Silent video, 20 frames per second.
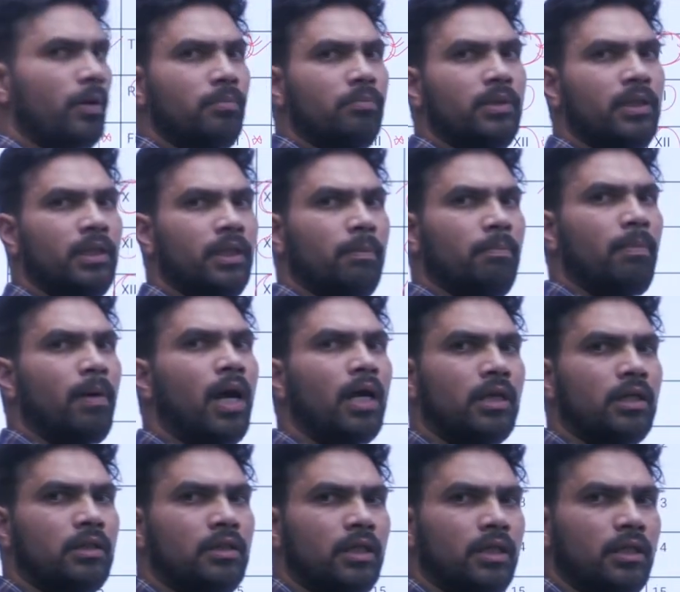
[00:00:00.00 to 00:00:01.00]
from the
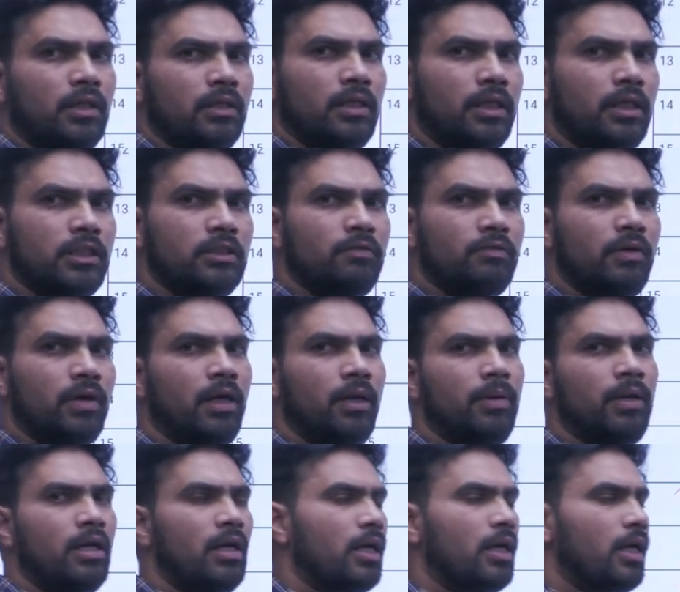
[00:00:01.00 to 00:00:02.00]
part 3, that is
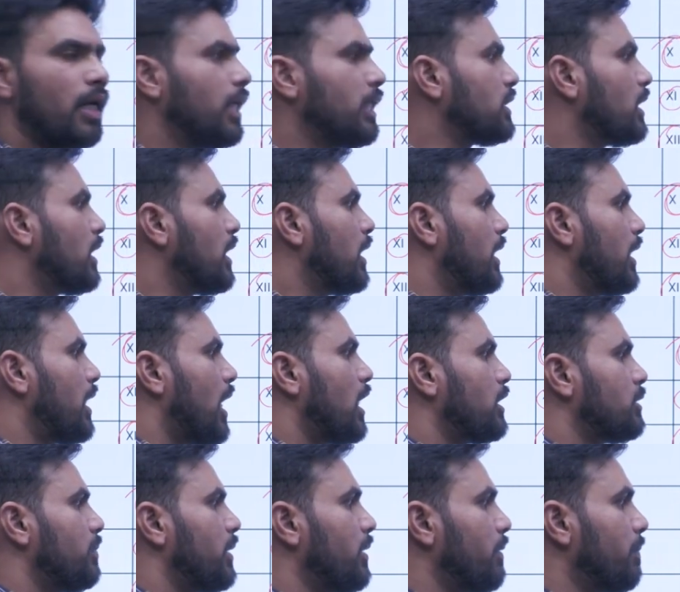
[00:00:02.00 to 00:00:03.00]
fundamental rights, and
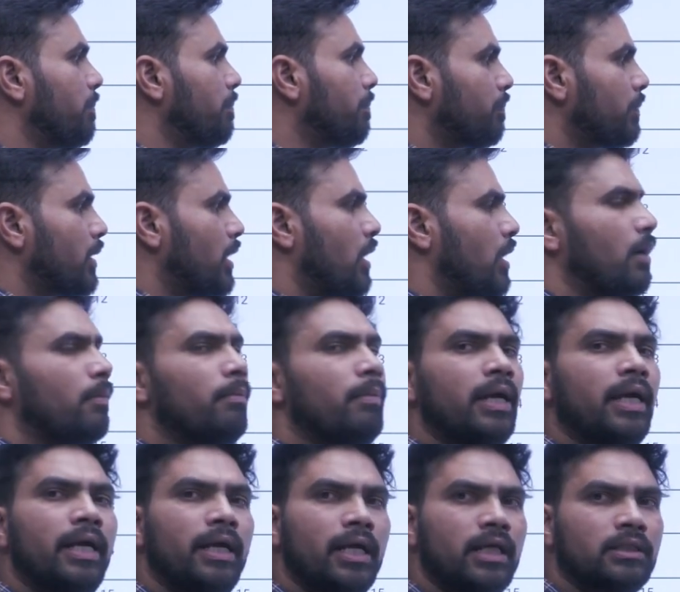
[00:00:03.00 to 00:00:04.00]
has been
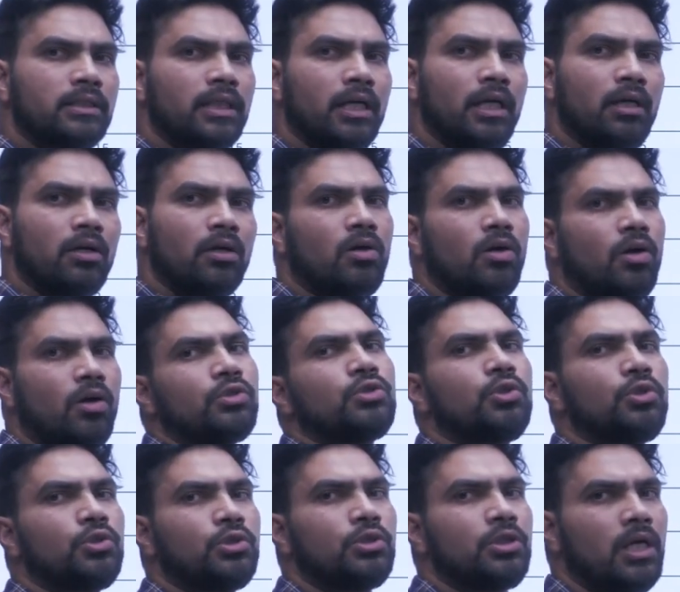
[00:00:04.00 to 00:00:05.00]
made as a
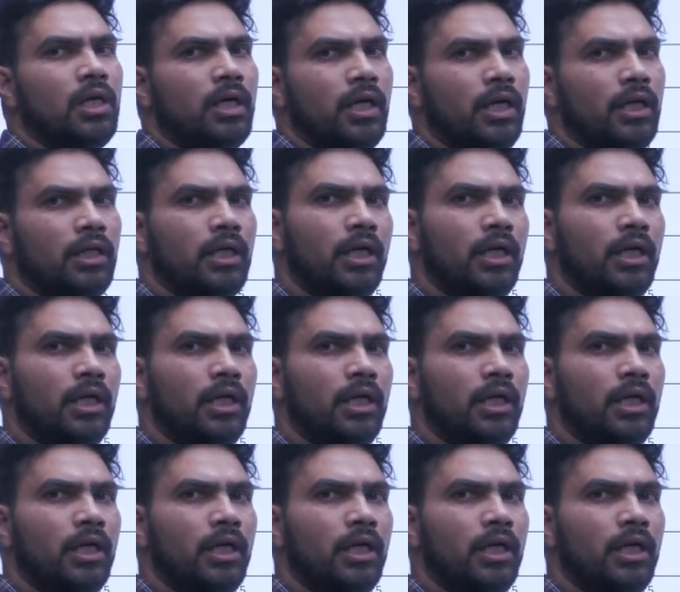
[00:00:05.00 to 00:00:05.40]
constitutional right.